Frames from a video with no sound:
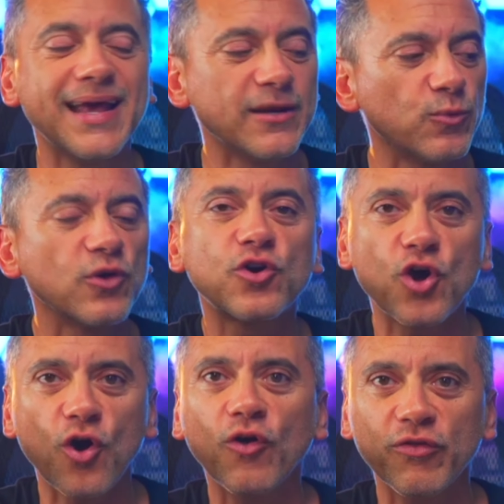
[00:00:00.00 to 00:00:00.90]
It will
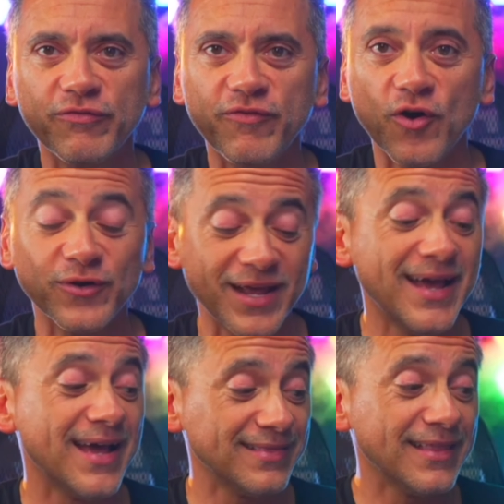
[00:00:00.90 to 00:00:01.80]
call the phone
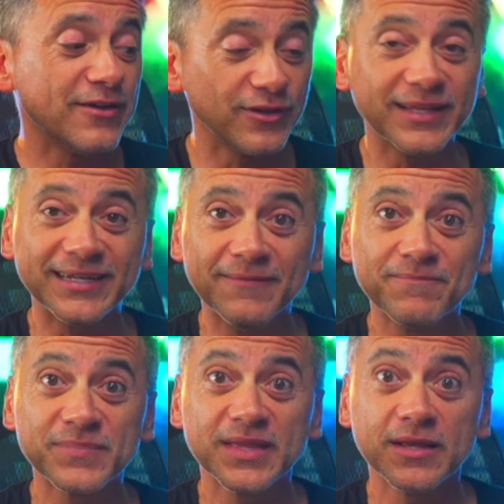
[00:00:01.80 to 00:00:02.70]
and literally
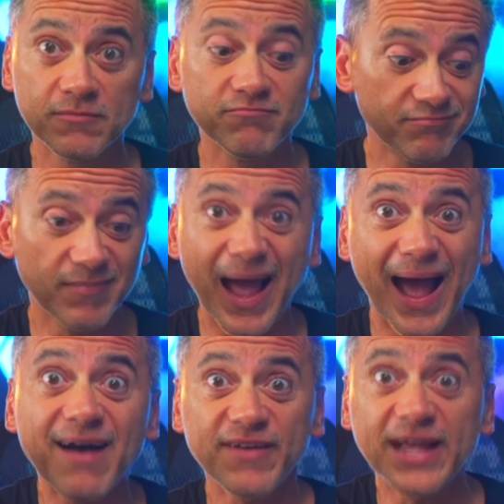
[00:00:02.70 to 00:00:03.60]

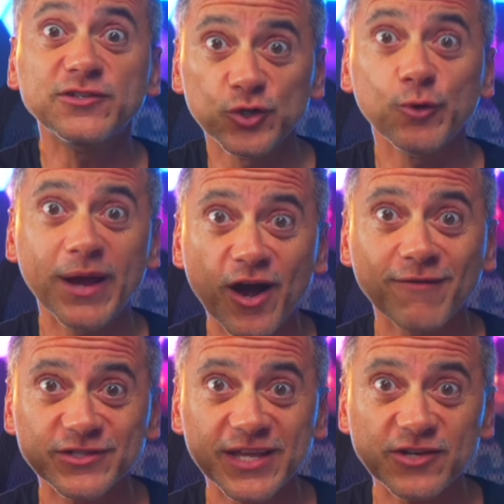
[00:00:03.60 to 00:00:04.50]
have a two-way
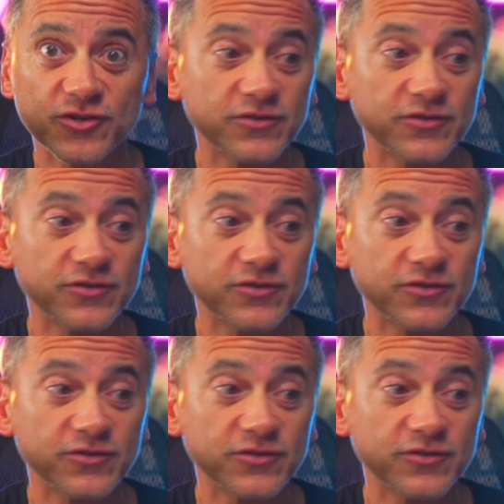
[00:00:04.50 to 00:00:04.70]
conversation.